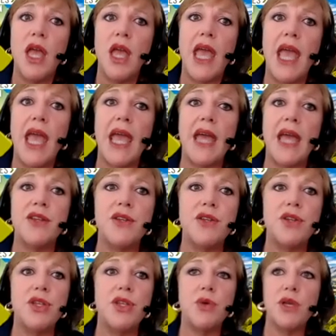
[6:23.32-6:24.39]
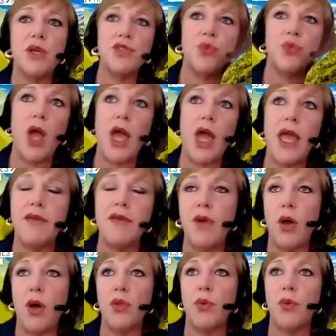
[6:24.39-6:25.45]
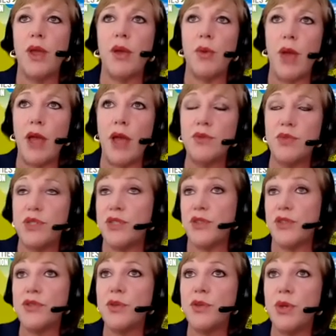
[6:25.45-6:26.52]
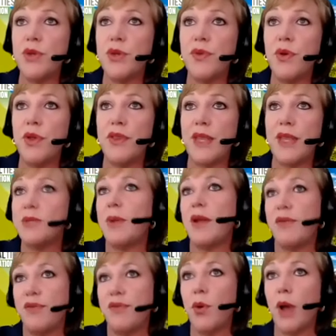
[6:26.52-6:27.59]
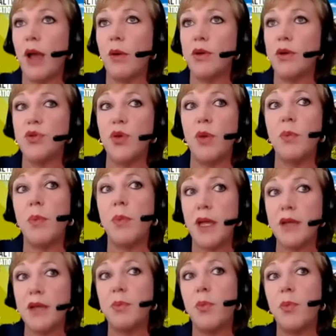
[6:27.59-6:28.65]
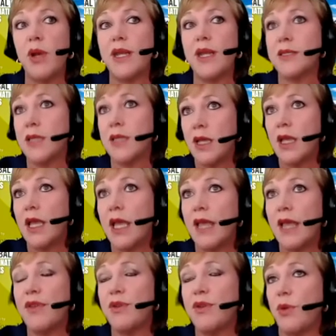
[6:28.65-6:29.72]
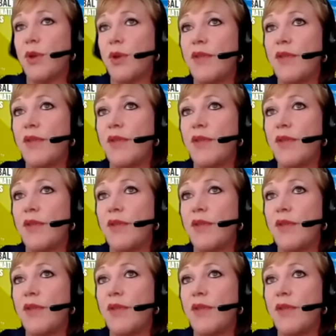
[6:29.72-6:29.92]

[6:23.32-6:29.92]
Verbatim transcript: And you can drive all the way around, which is also beautiful. And that's about a four hour trip. But the point is, if you don't have a